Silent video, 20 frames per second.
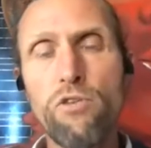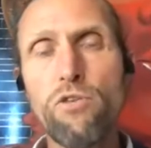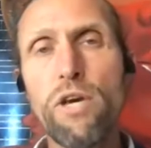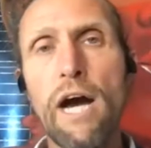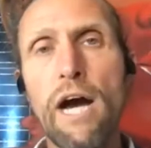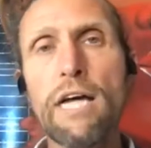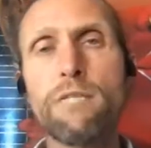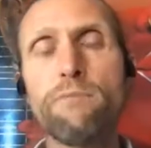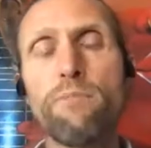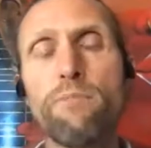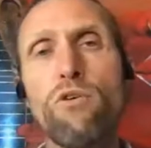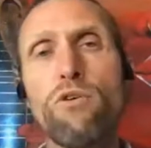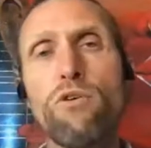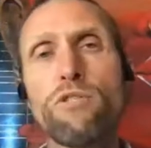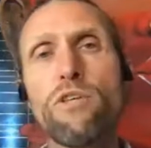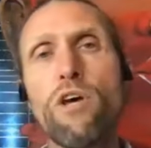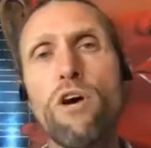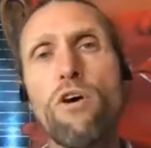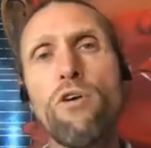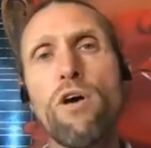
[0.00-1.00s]
guys, but
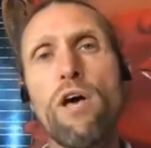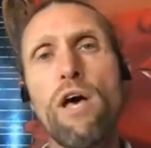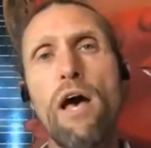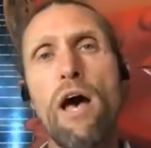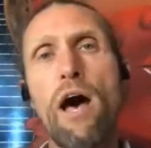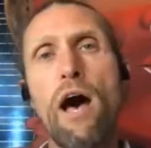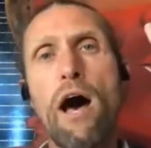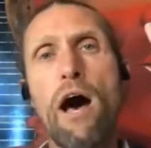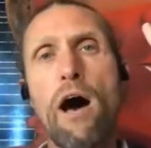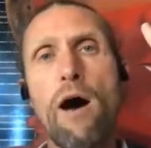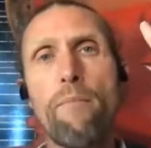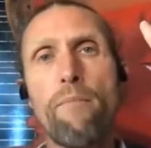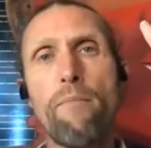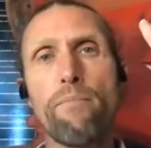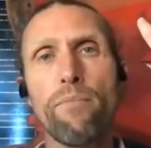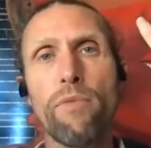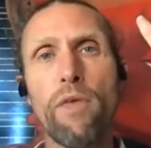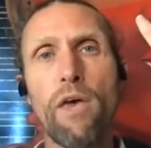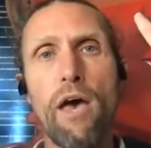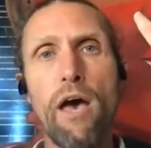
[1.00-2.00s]
also
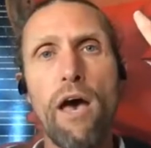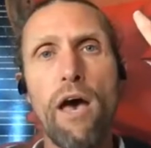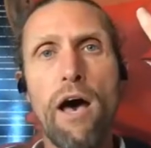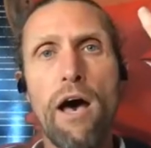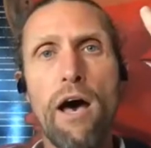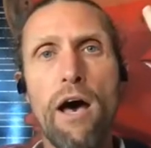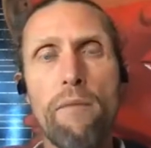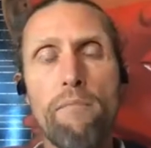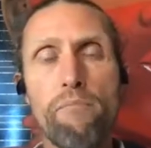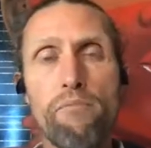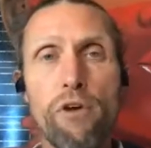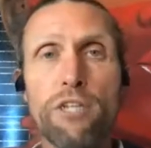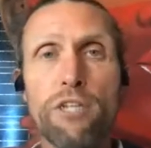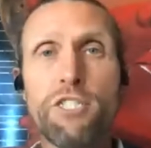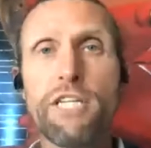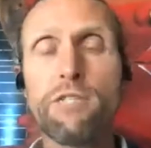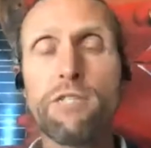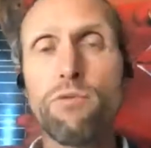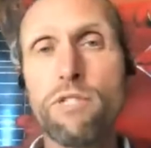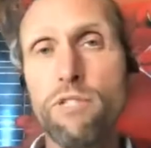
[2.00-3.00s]
a
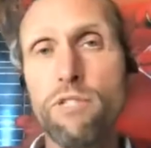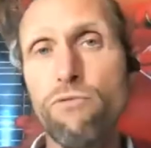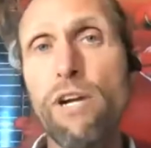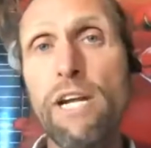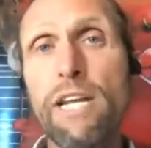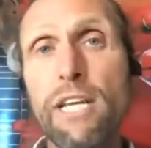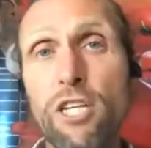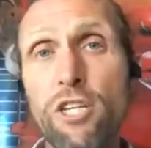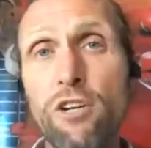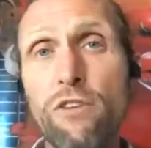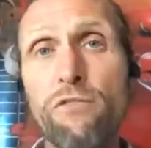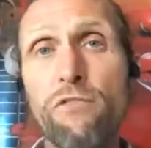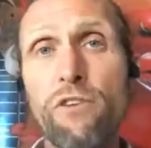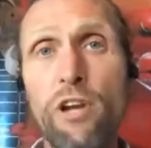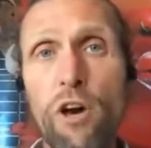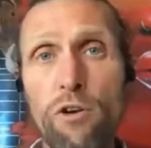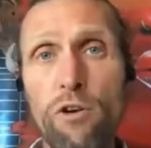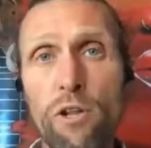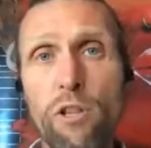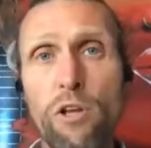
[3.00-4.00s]
project which is really good for
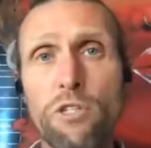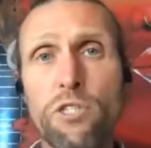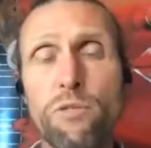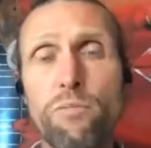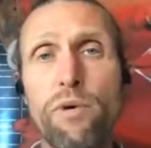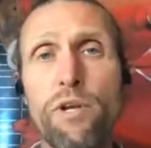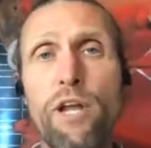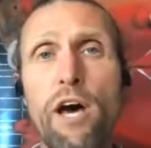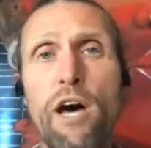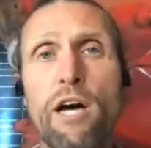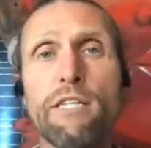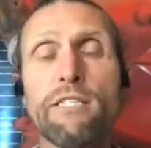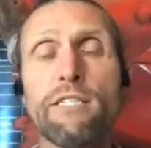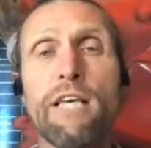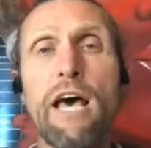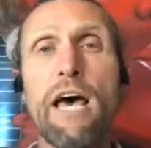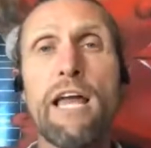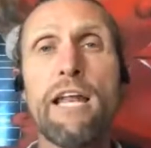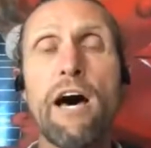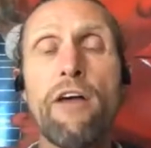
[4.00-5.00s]
local entrepreneurs.
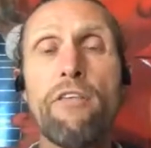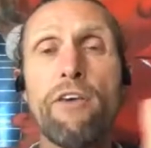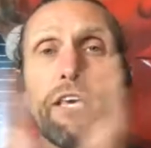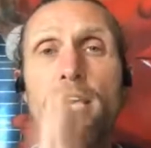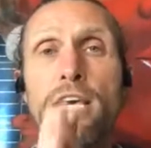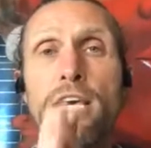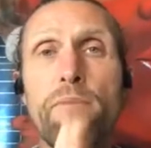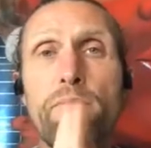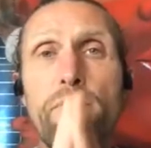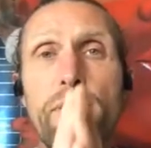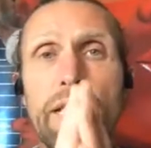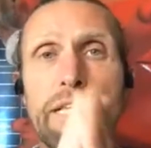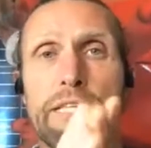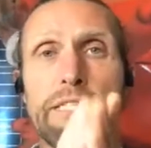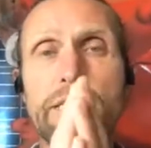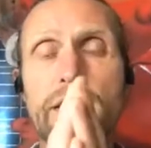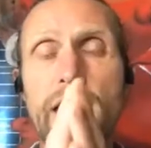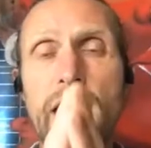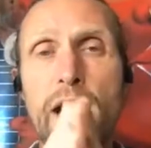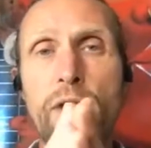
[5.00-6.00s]
Now, the key piece
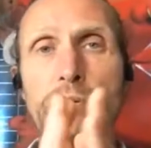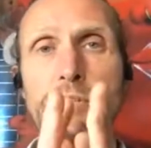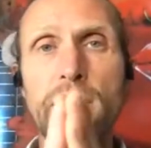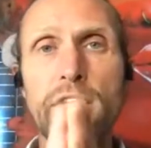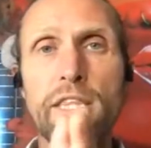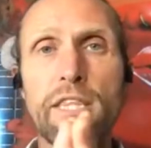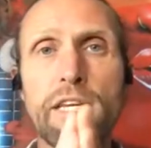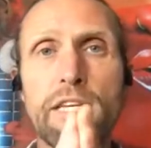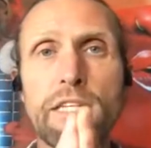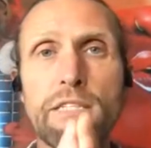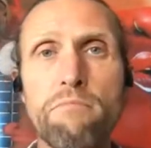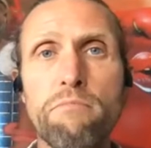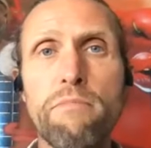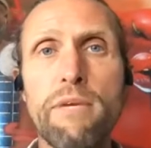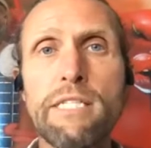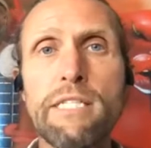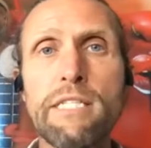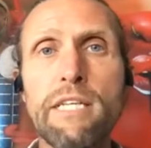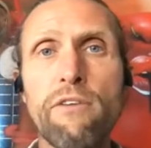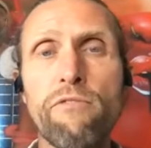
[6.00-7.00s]
there, which I think is
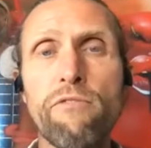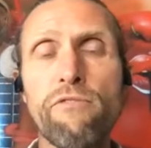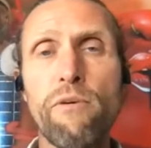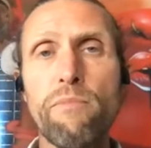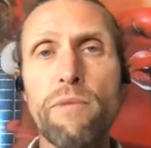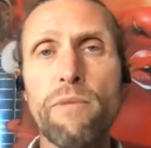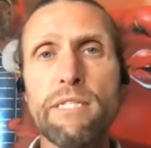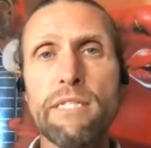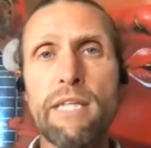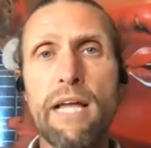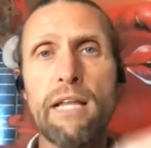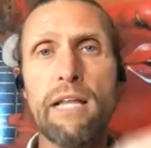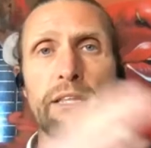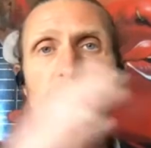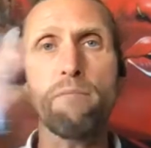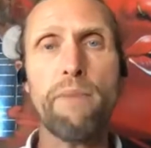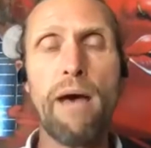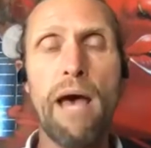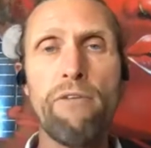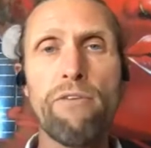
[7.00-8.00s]
missing from the standard
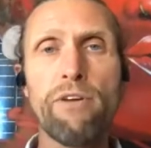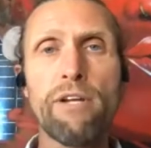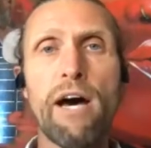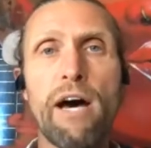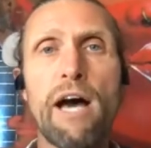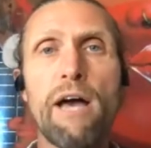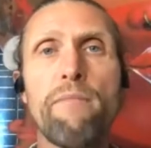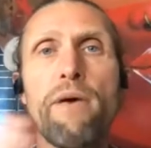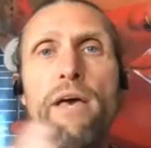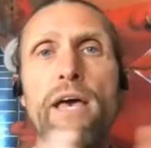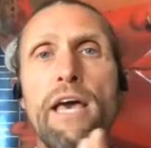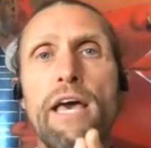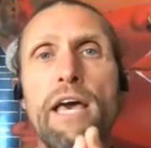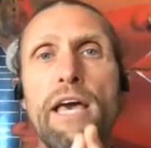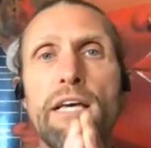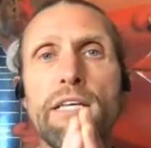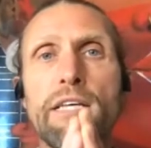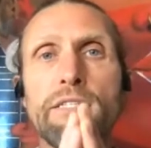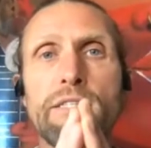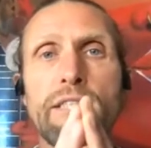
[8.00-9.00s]
paradigm,
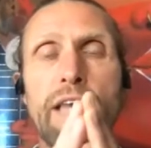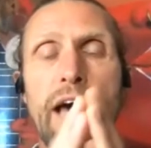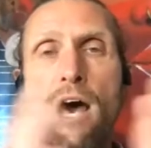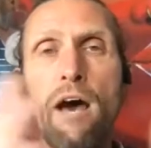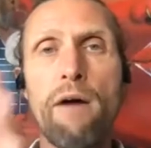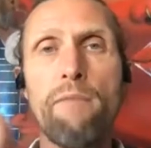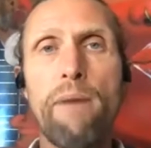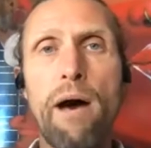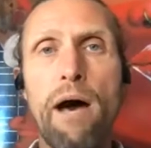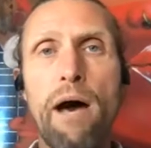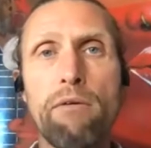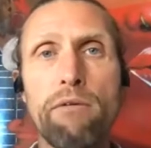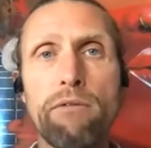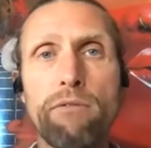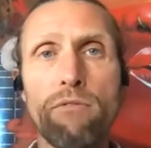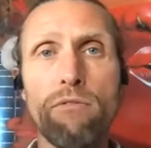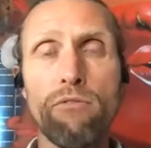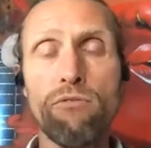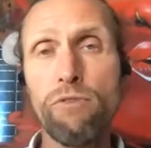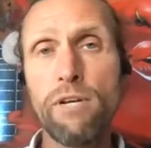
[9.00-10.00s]
is that about
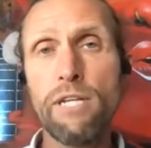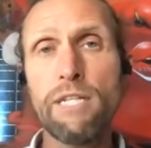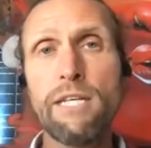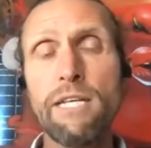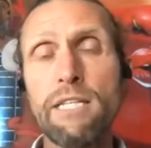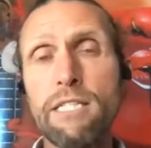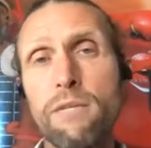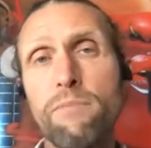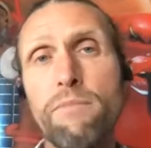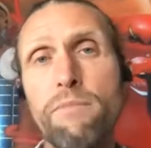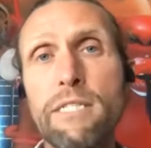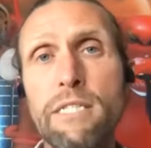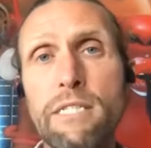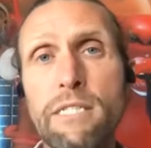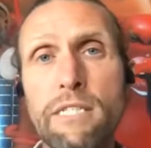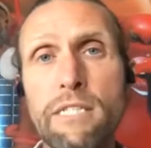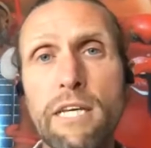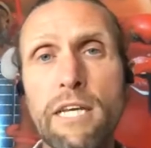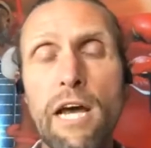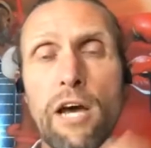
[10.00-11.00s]
grid
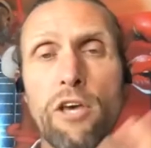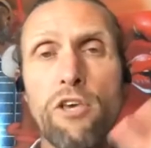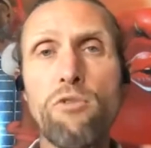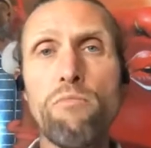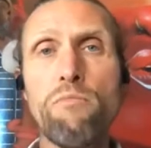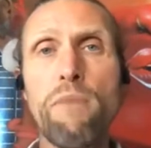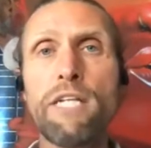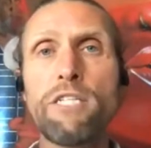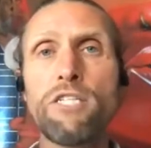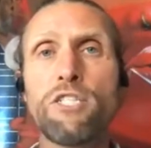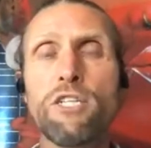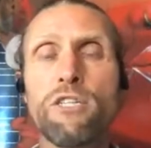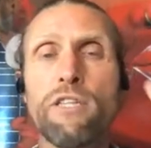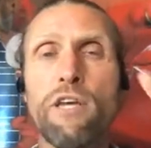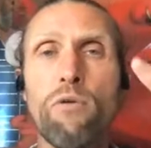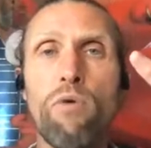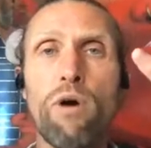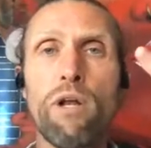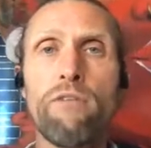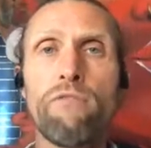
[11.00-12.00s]
intermittency. Now, you mentioned that
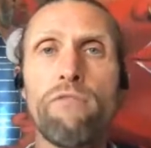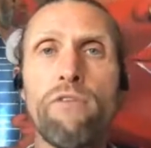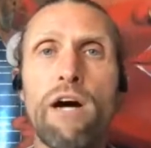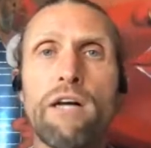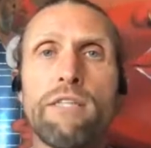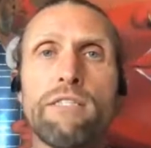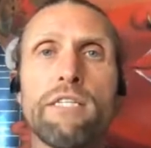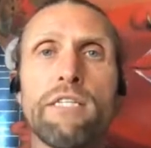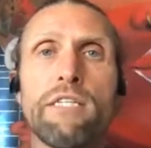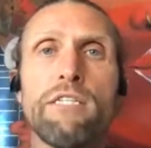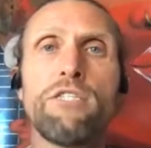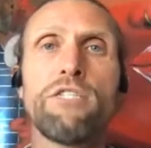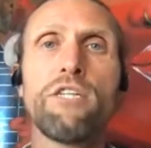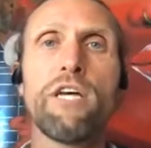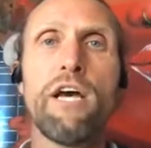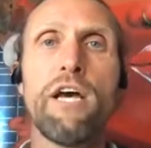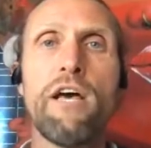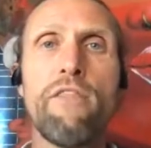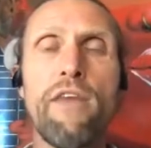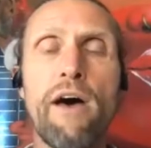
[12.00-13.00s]
one advantage
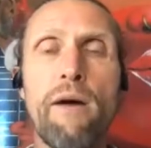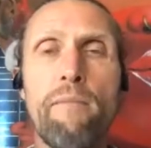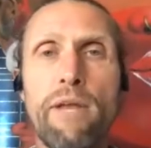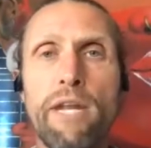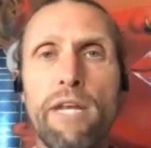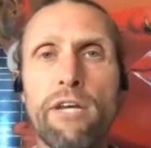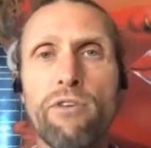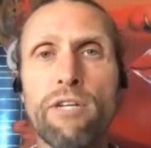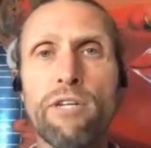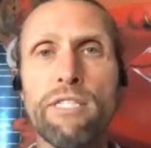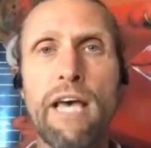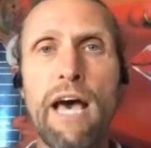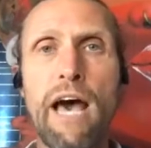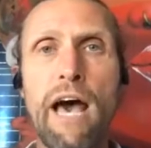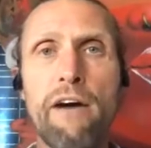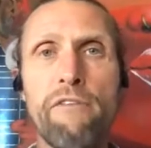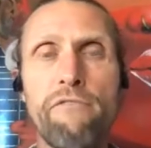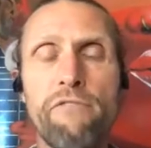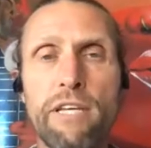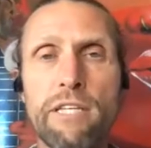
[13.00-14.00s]
that mini grids
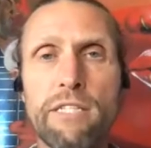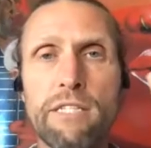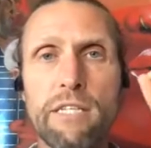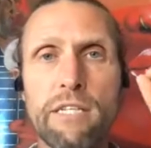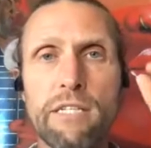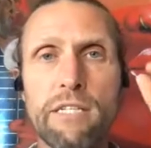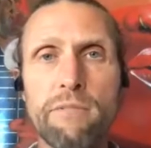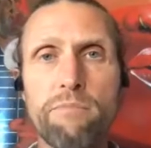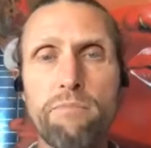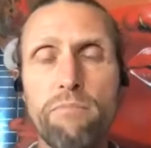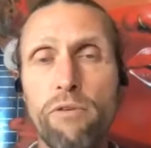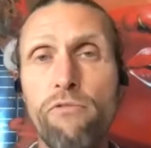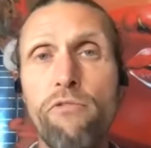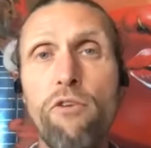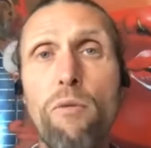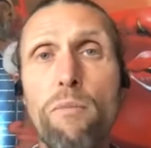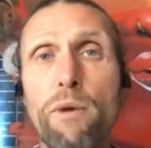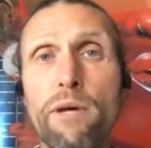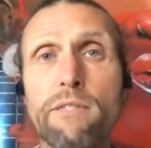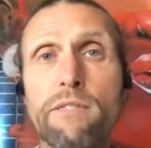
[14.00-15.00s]
have is this
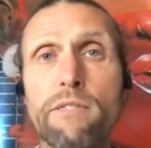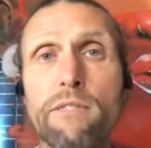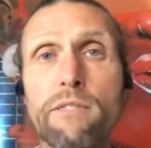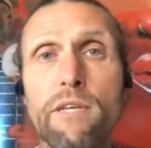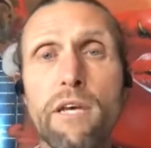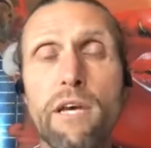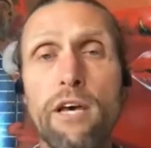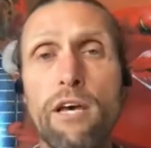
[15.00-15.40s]
performance.